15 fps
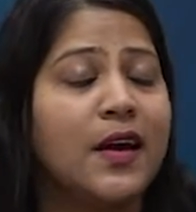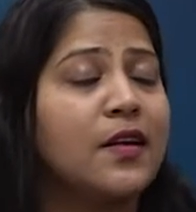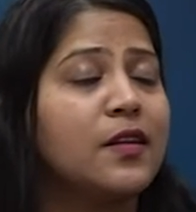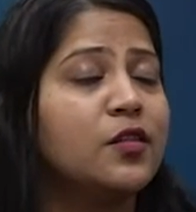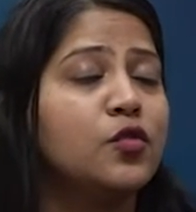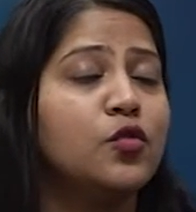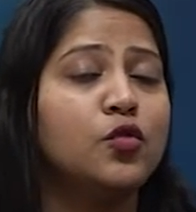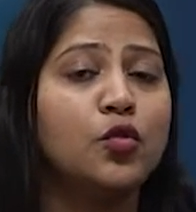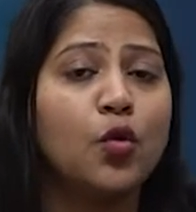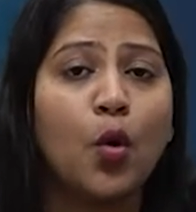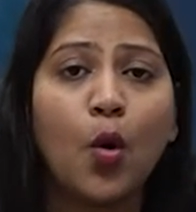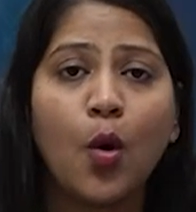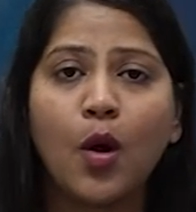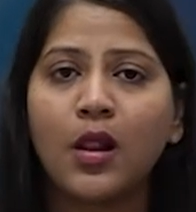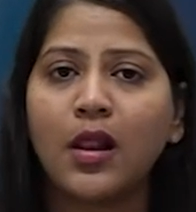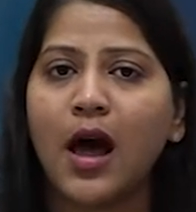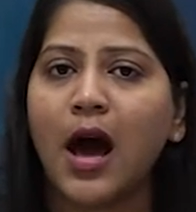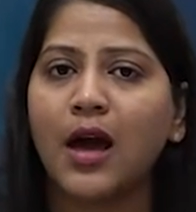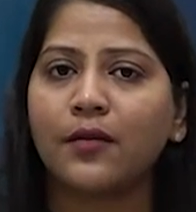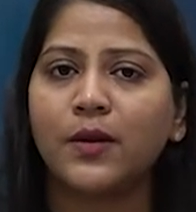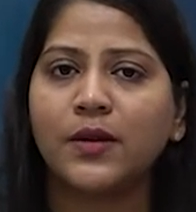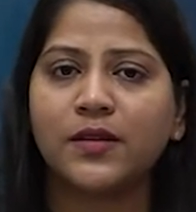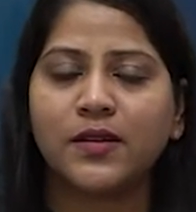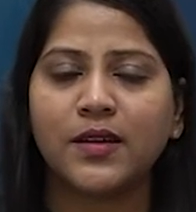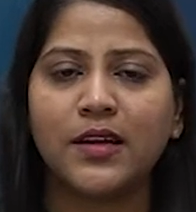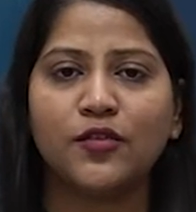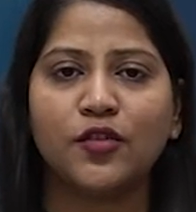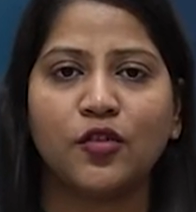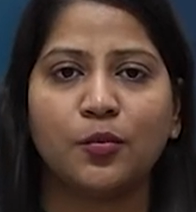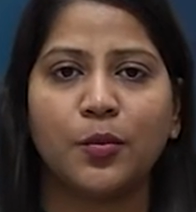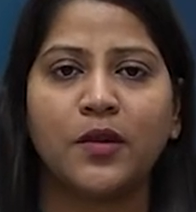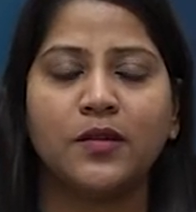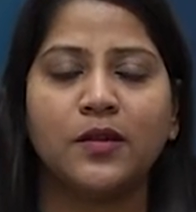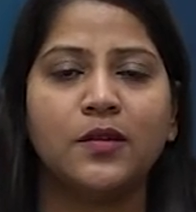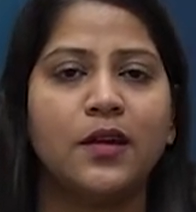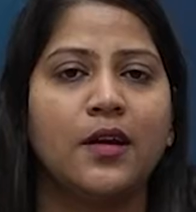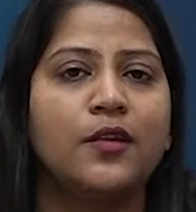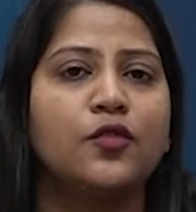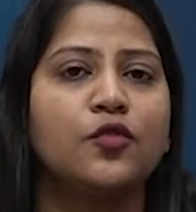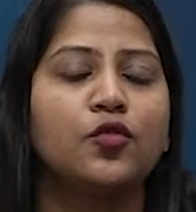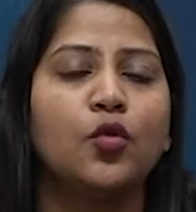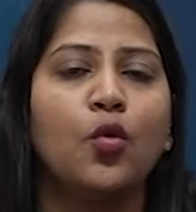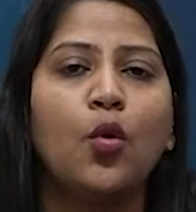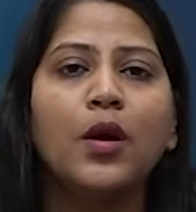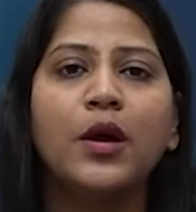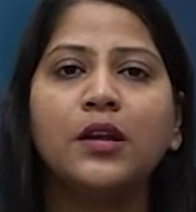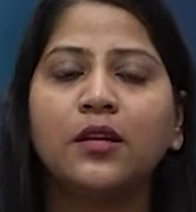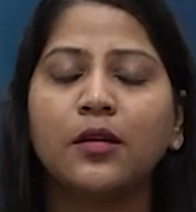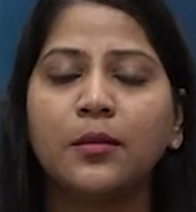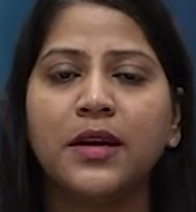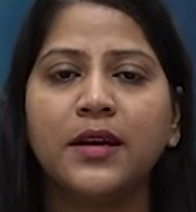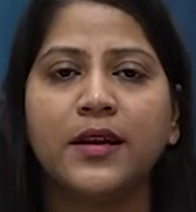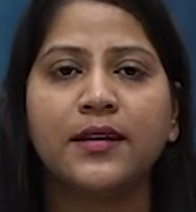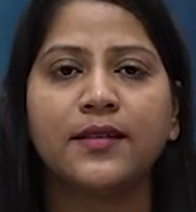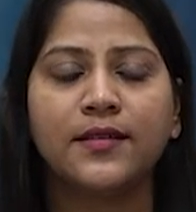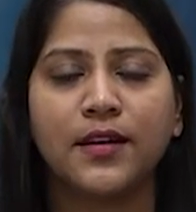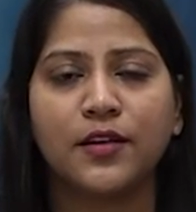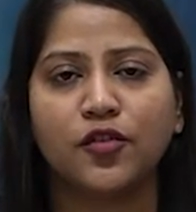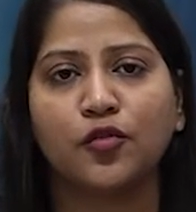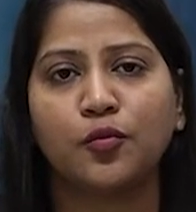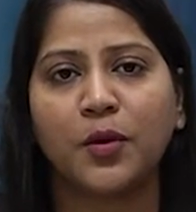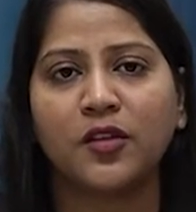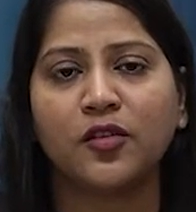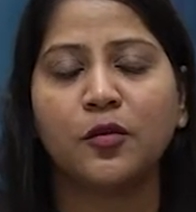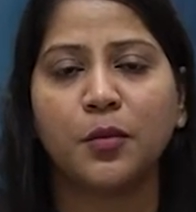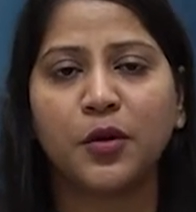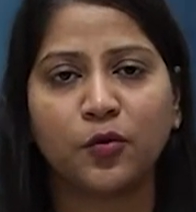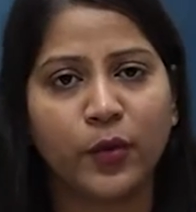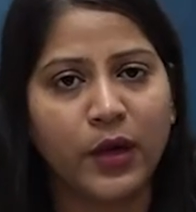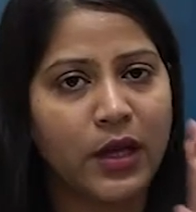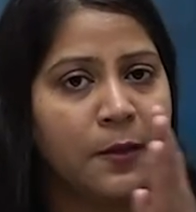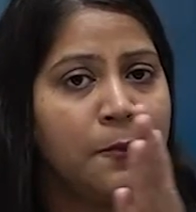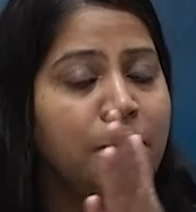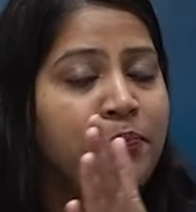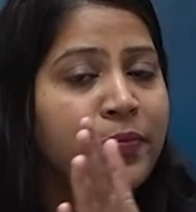There is no larval stages present, there is no intermediate stages present between